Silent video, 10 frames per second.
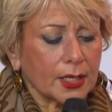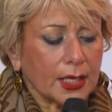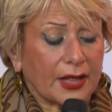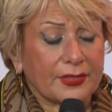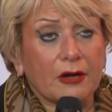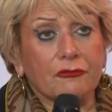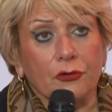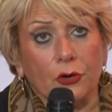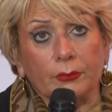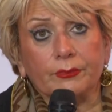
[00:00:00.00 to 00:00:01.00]
And
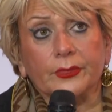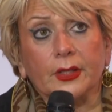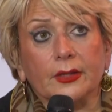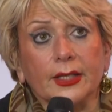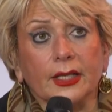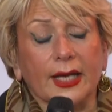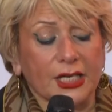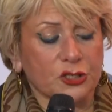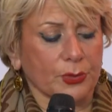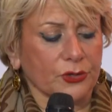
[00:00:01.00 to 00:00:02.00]
therefore, the
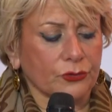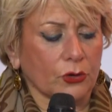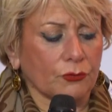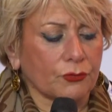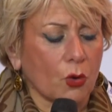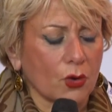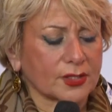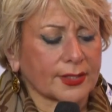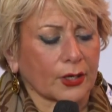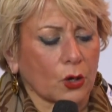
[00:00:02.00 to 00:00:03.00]
engagement of all
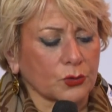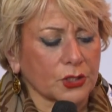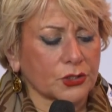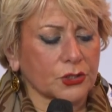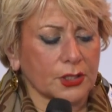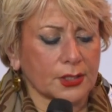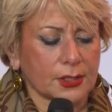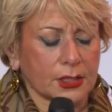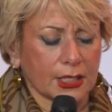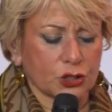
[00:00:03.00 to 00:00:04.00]
stakeholders
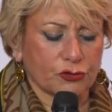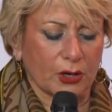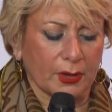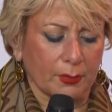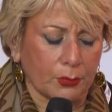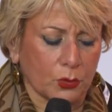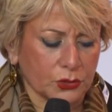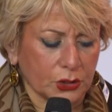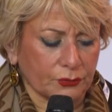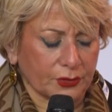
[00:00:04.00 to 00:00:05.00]
is extremely
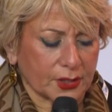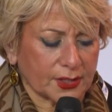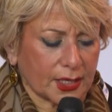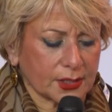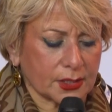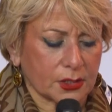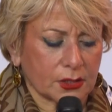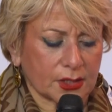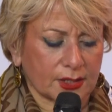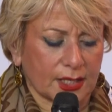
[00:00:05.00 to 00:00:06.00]
important for the
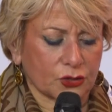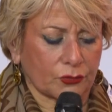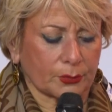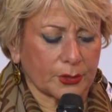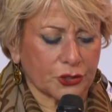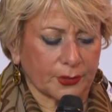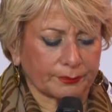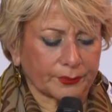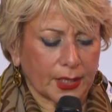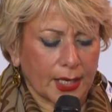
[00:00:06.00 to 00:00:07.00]
success of the mission.
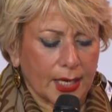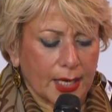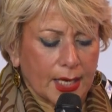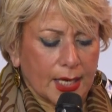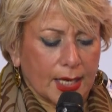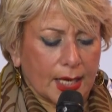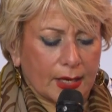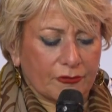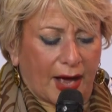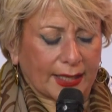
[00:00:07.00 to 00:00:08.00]
In
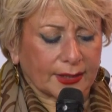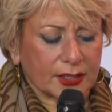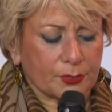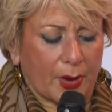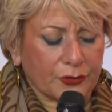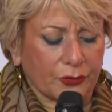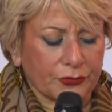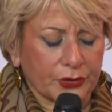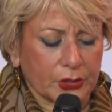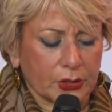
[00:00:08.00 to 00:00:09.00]
fact, as part of
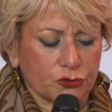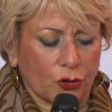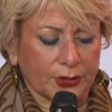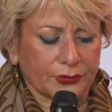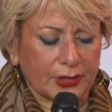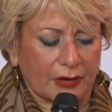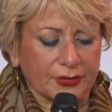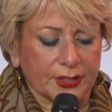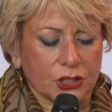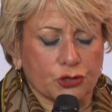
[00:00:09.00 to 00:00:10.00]
the joint
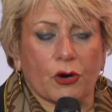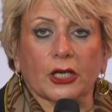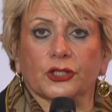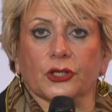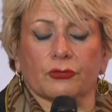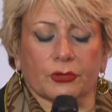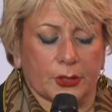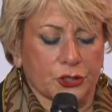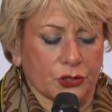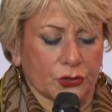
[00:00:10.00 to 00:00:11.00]
governance structure of the
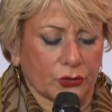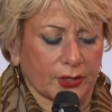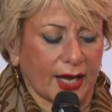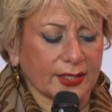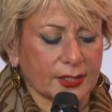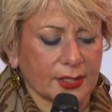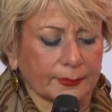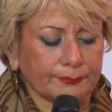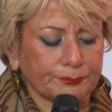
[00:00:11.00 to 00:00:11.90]
mission on cancer,